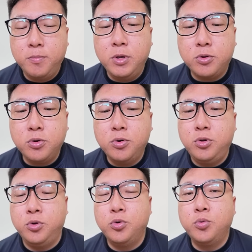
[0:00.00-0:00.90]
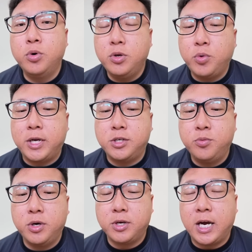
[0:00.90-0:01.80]
Mewtwo, you would actually
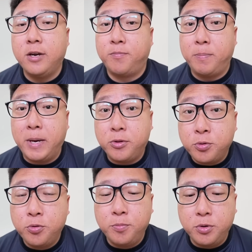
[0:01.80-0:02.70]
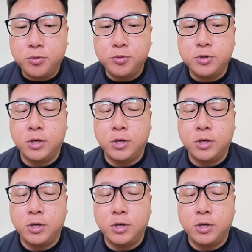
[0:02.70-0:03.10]
want to kind of prepare 2 Mewtwo's.